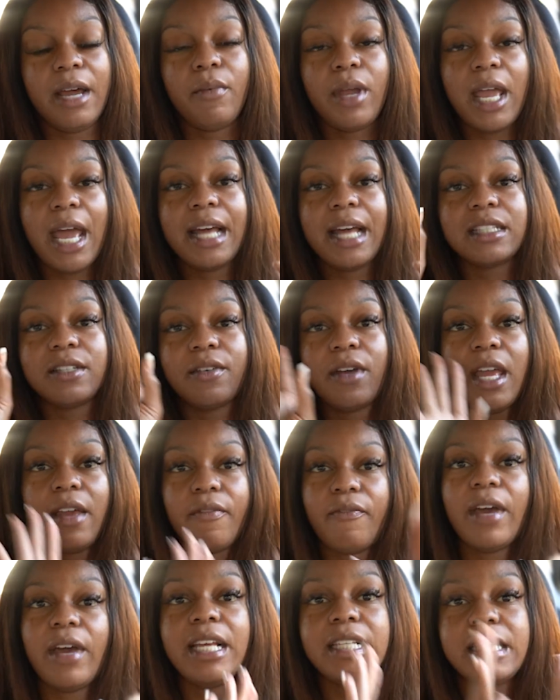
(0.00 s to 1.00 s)
and we had to
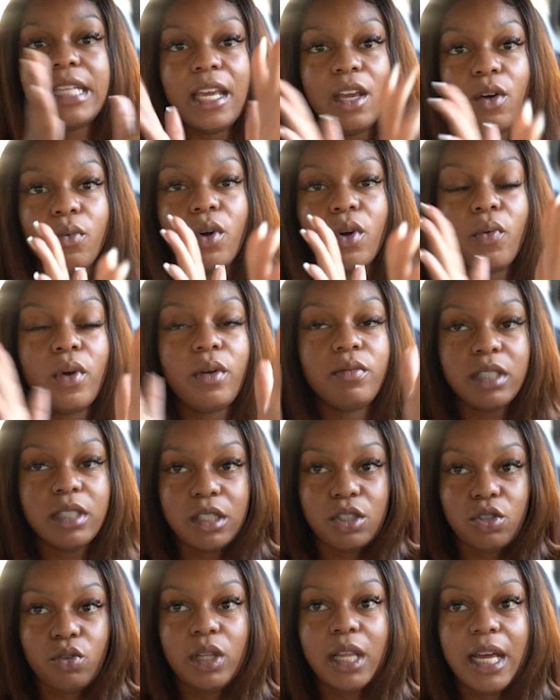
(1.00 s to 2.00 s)
face inward. We was
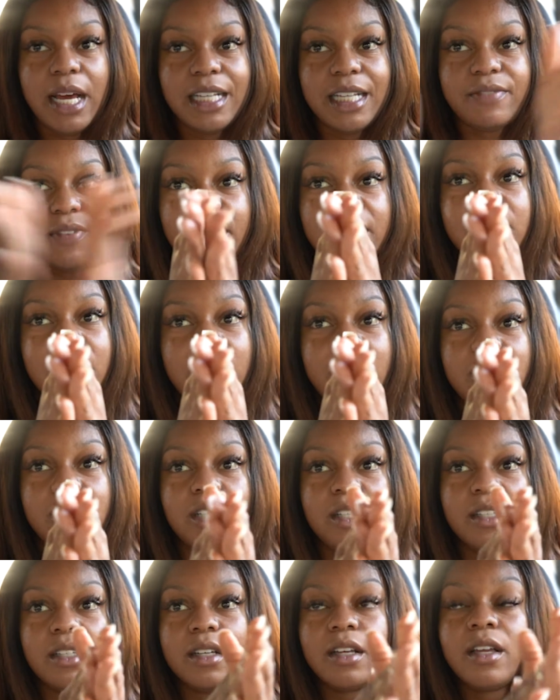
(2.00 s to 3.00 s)
in two lines facing each
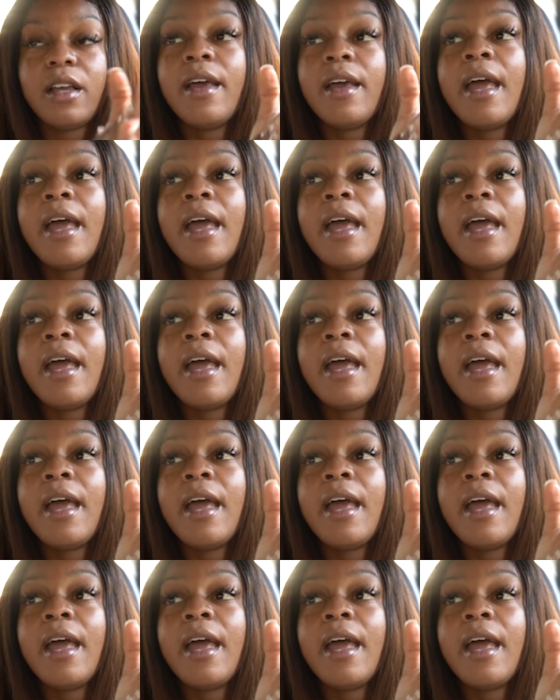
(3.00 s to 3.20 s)
other.